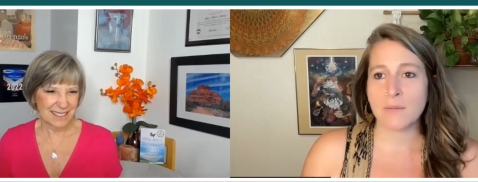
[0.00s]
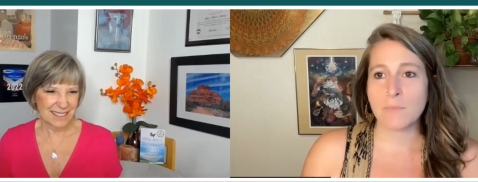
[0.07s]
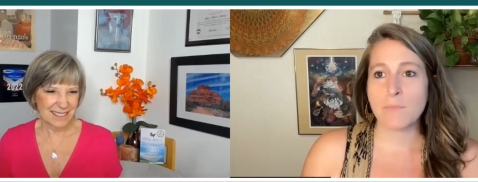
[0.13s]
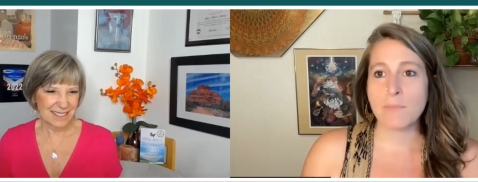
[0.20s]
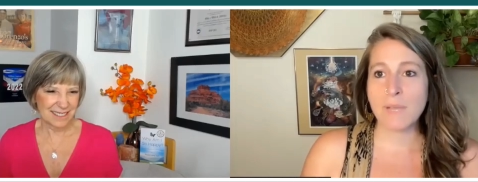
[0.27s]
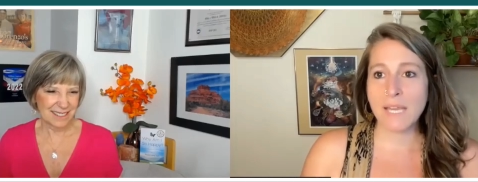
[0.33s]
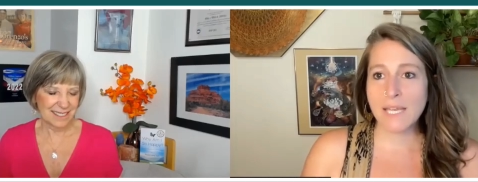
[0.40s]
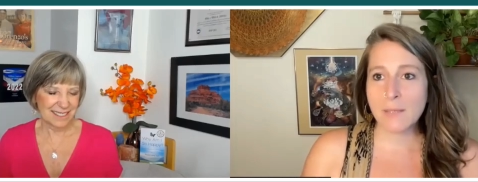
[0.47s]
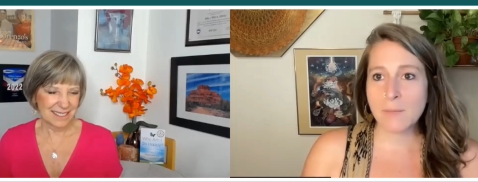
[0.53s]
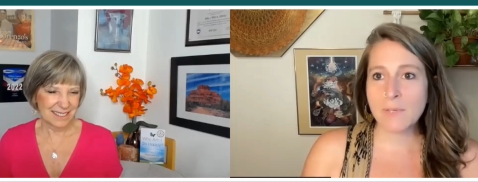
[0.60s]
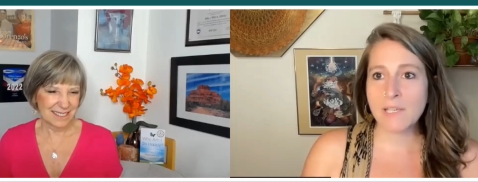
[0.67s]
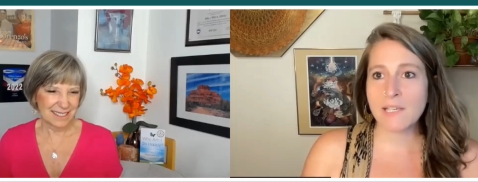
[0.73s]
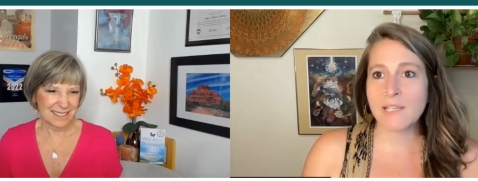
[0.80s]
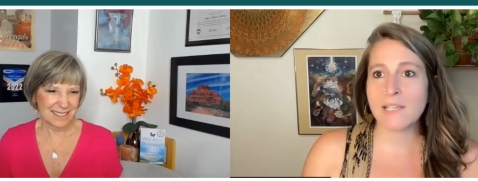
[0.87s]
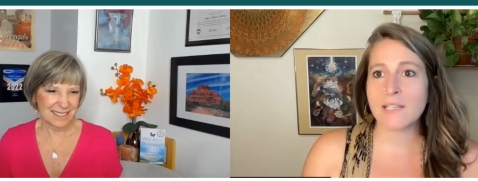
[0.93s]

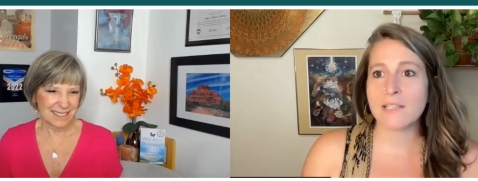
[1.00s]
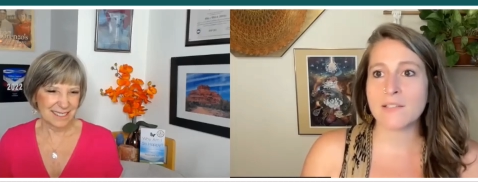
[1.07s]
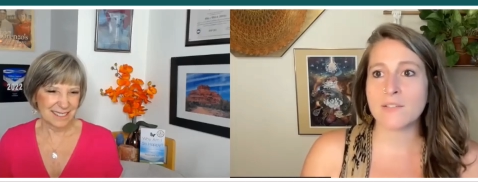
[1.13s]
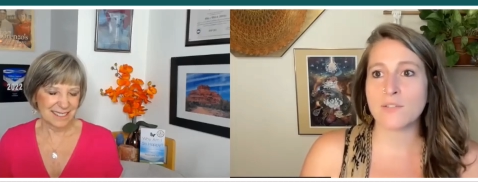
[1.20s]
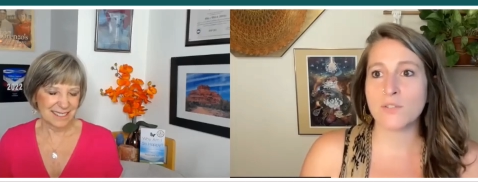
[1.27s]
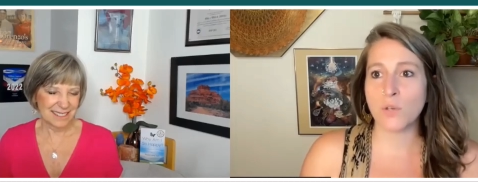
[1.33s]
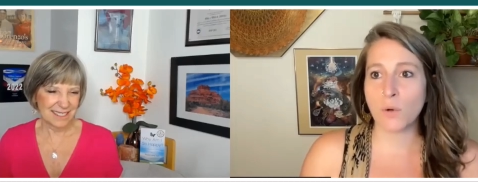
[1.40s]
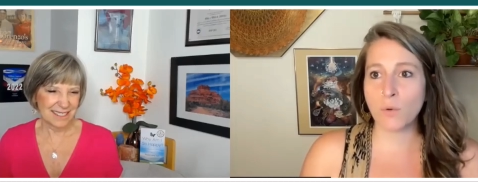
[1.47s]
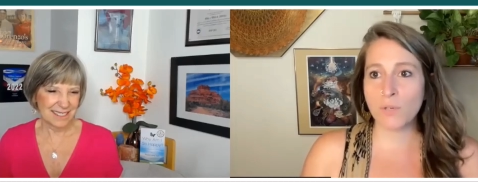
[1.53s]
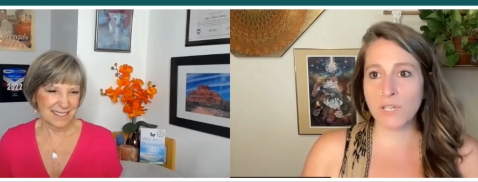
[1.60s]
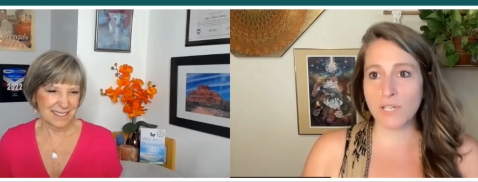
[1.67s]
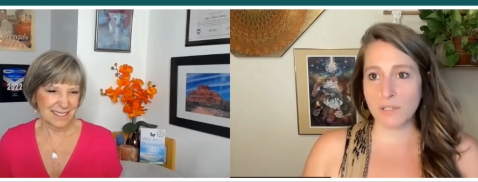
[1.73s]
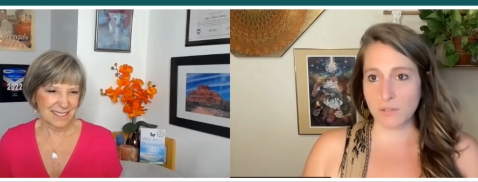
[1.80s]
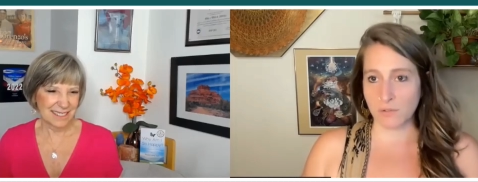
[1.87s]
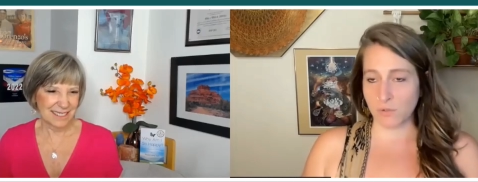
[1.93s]
Speaker 1: maybe don't
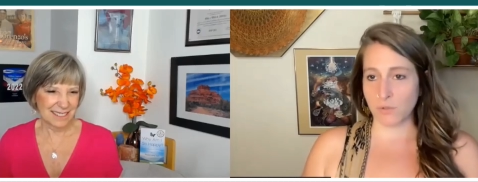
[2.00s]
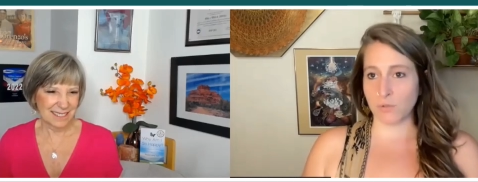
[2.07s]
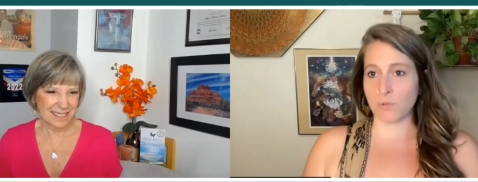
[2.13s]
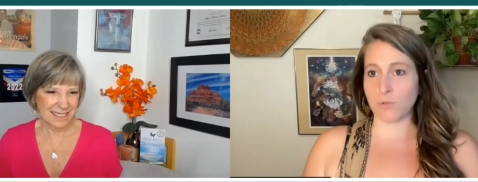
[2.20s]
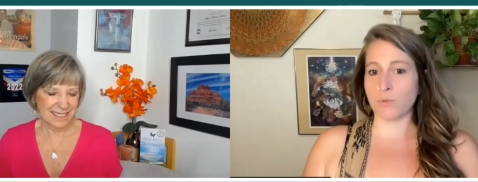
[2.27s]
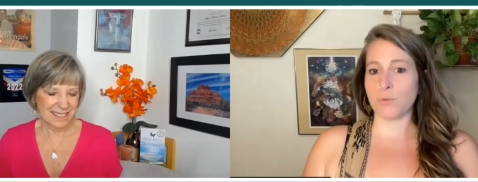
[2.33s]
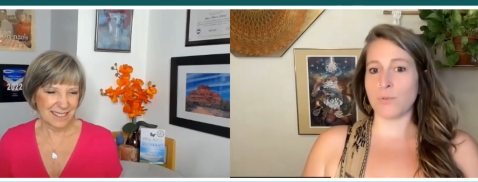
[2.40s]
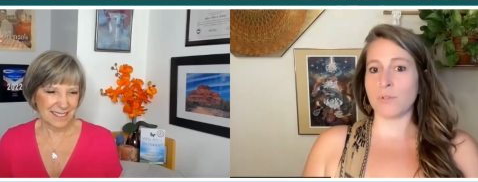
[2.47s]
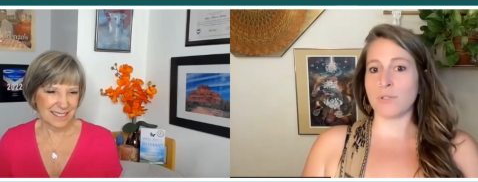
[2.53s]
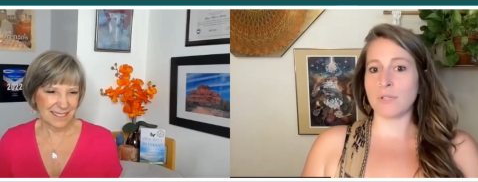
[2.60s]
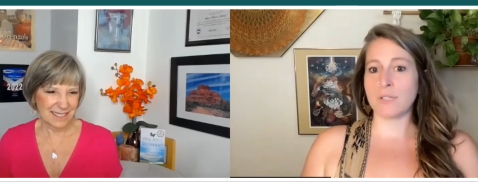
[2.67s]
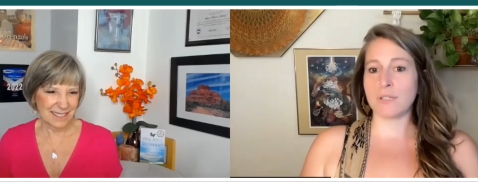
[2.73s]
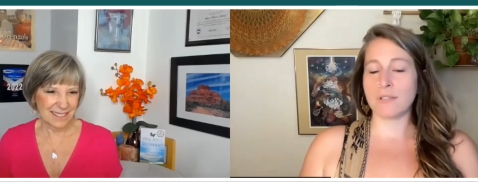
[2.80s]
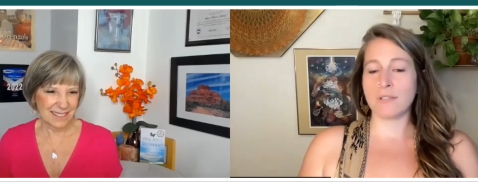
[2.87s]
include